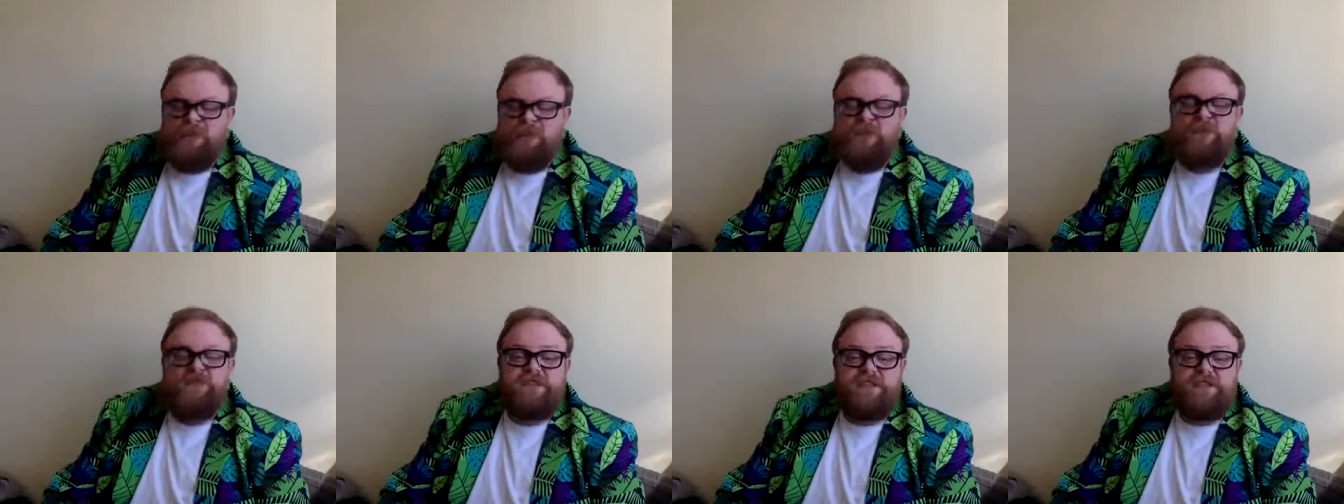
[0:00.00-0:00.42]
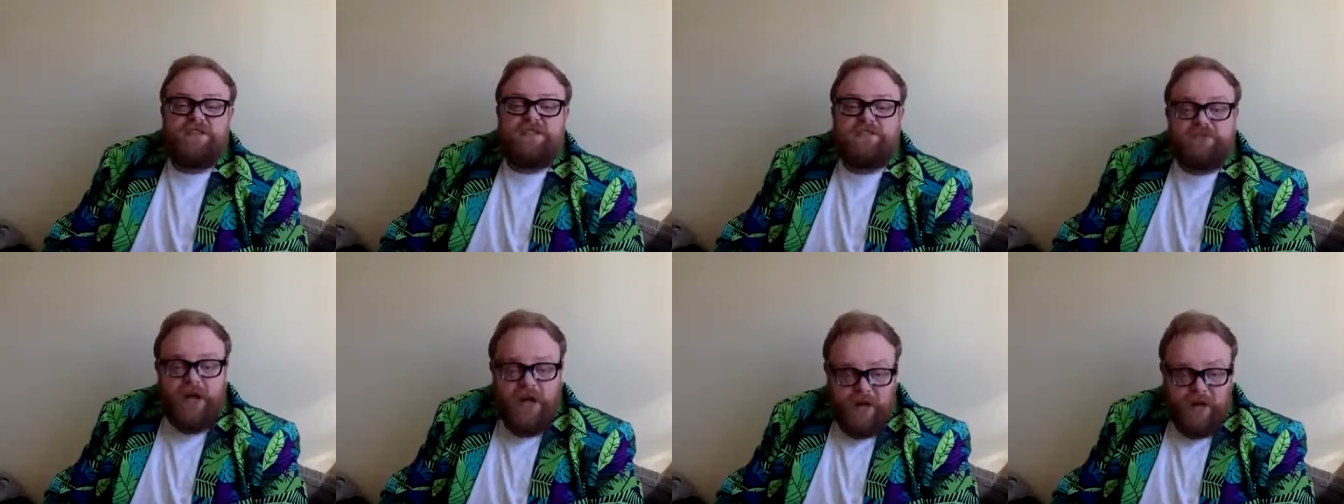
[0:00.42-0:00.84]
because
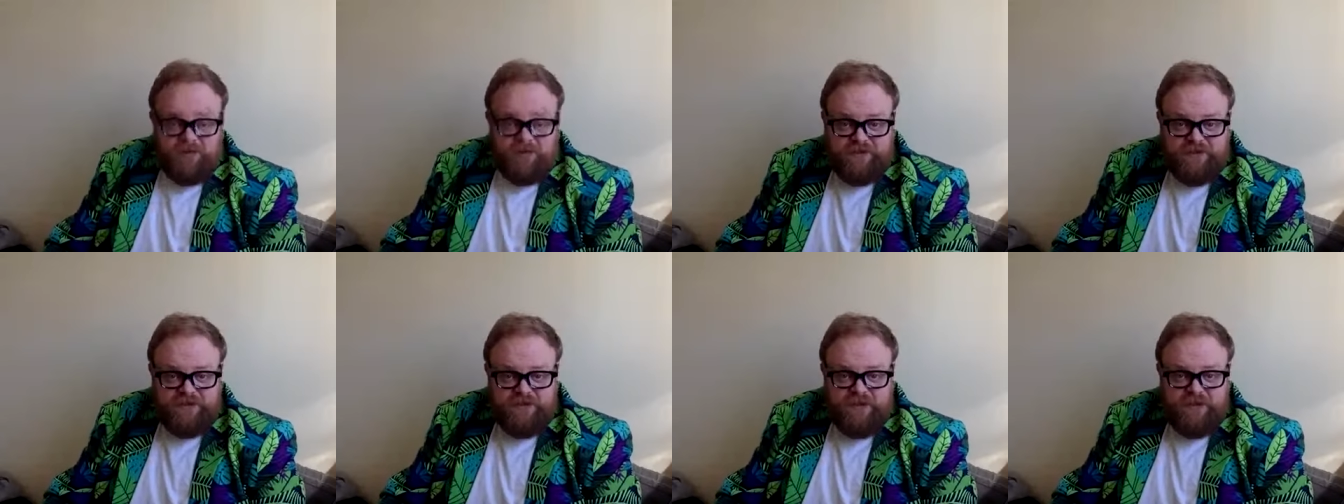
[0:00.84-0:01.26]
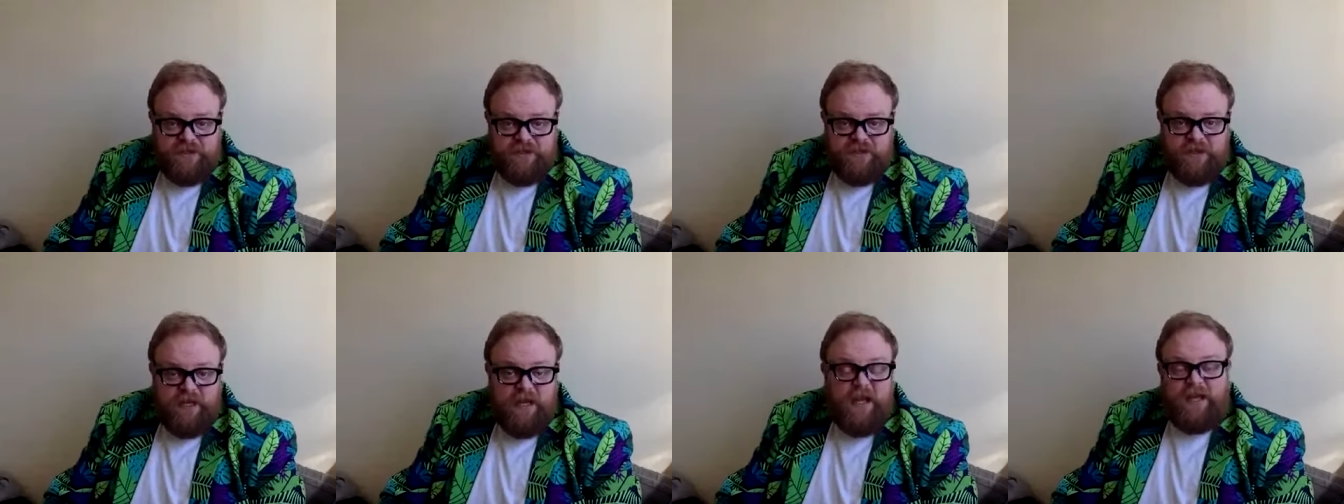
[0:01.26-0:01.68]
it's gross.
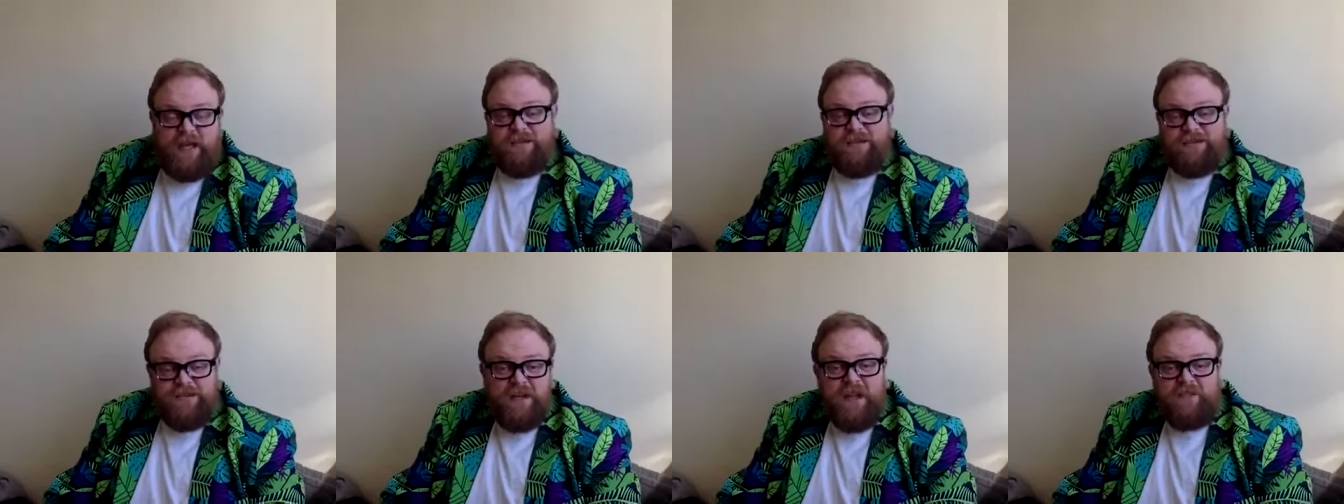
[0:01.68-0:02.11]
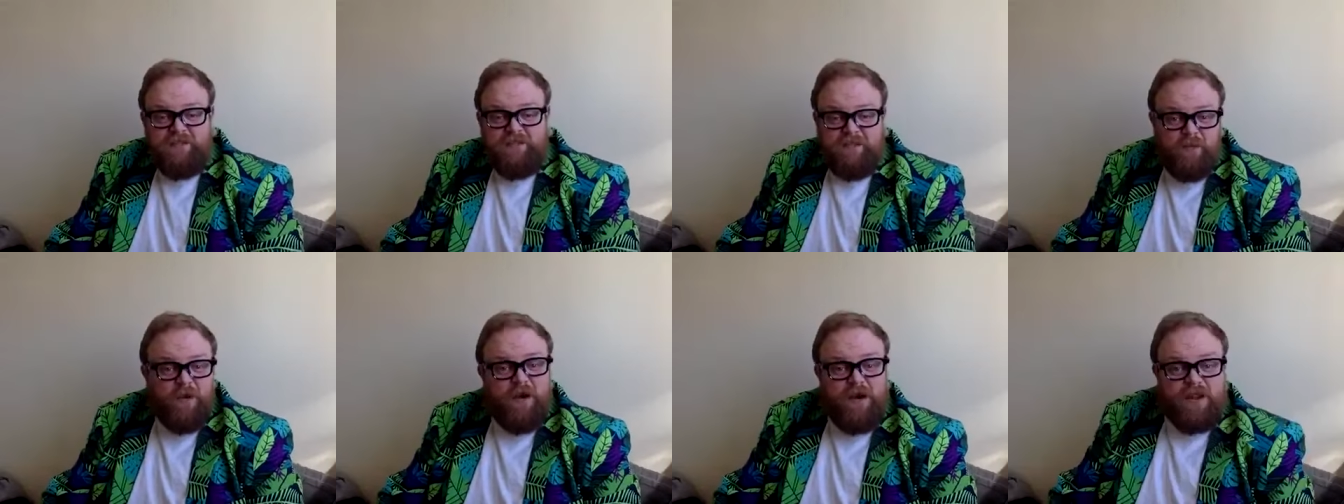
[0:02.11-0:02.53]
And I tell you
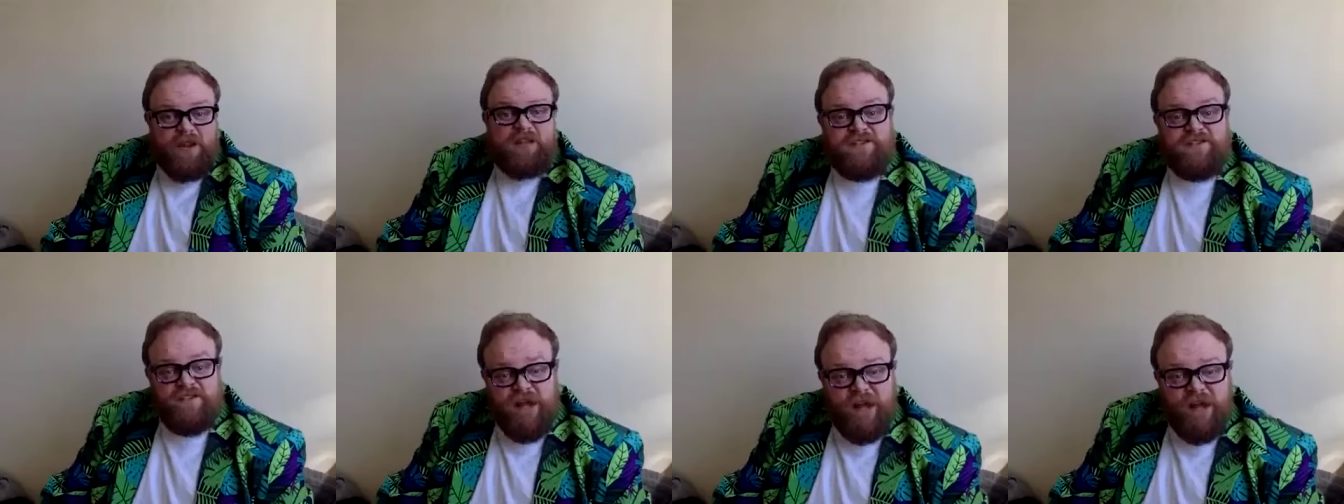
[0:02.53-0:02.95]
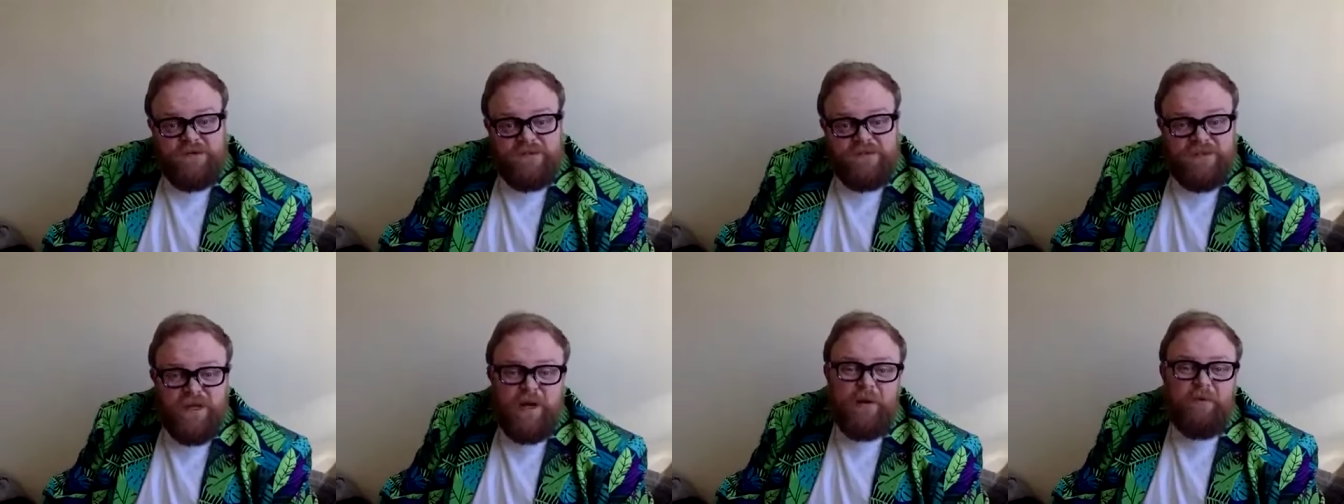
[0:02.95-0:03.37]
for why it's
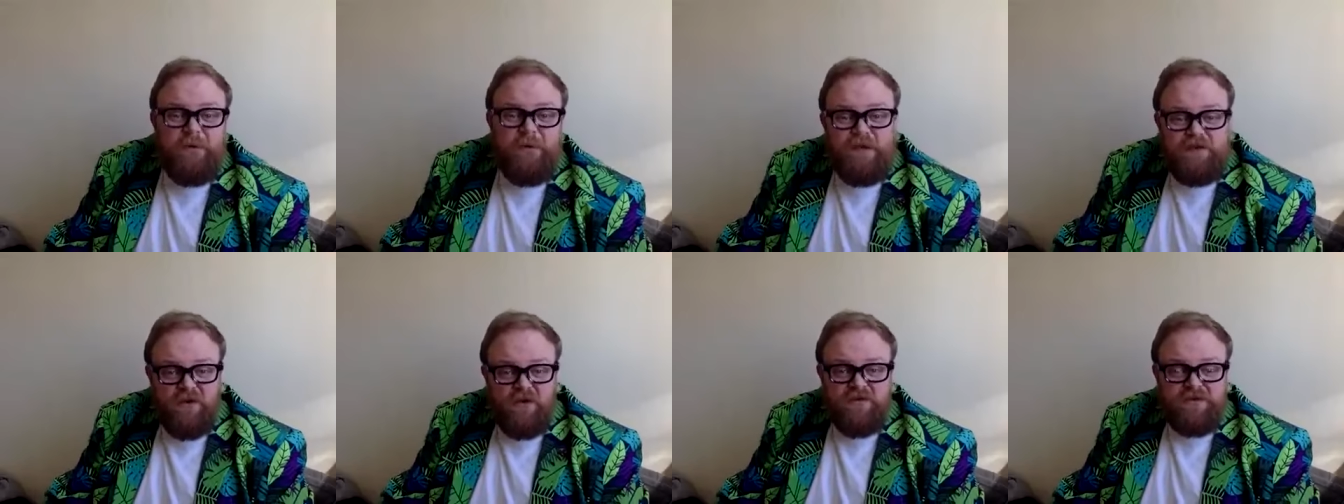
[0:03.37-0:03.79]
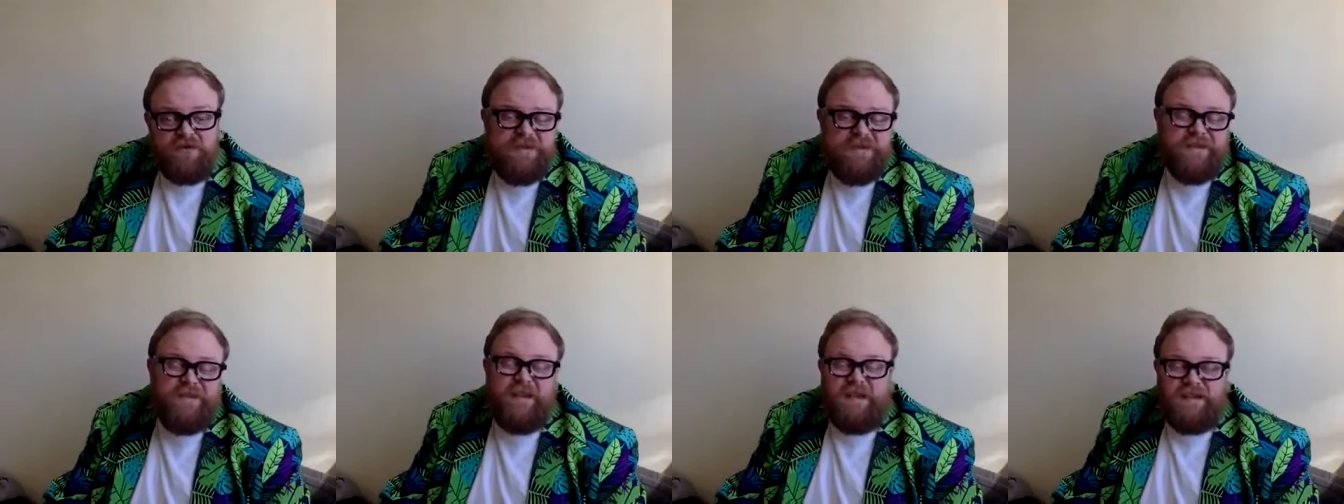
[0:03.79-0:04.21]
gross
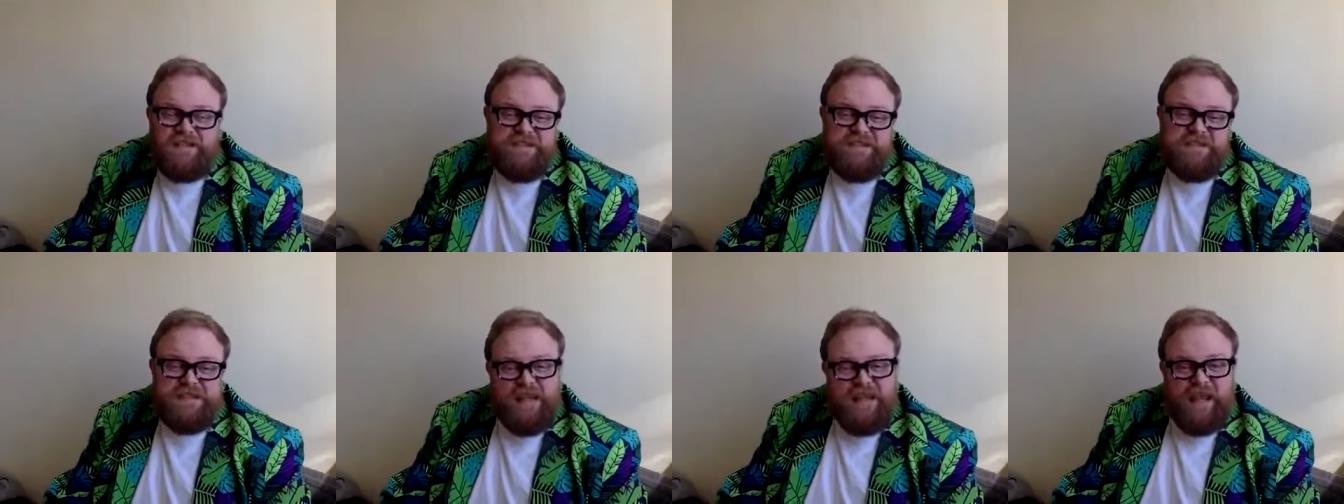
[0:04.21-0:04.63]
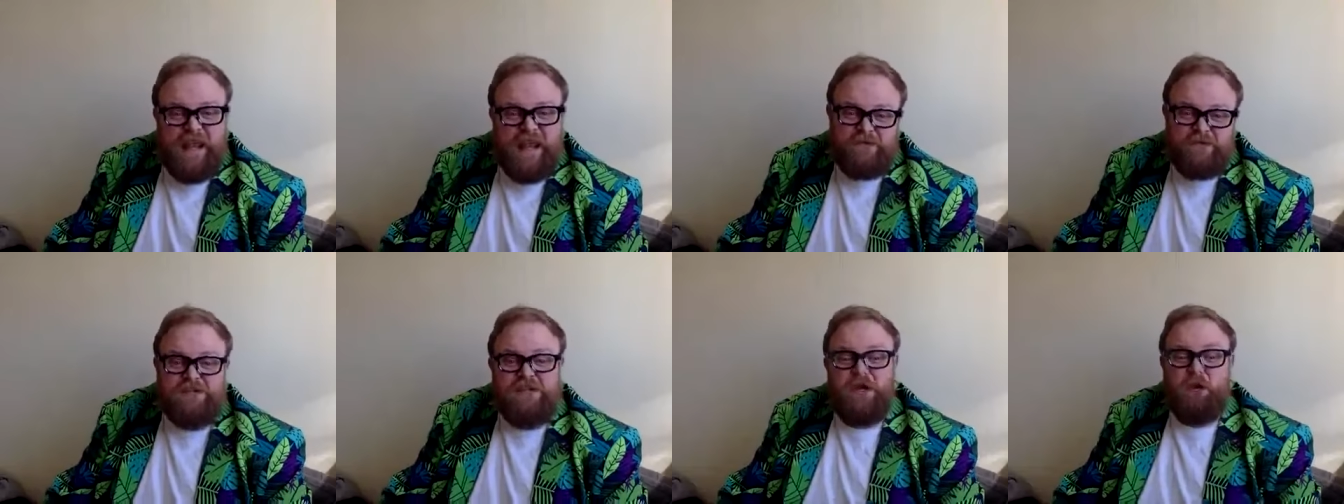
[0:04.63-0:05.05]
because they used to take
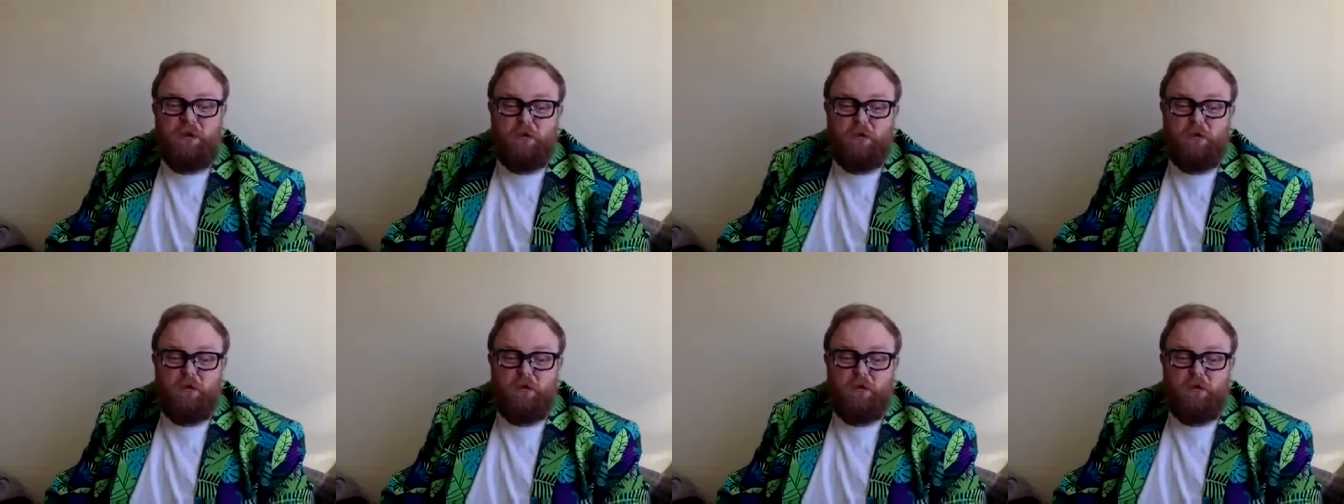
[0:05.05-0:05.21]
out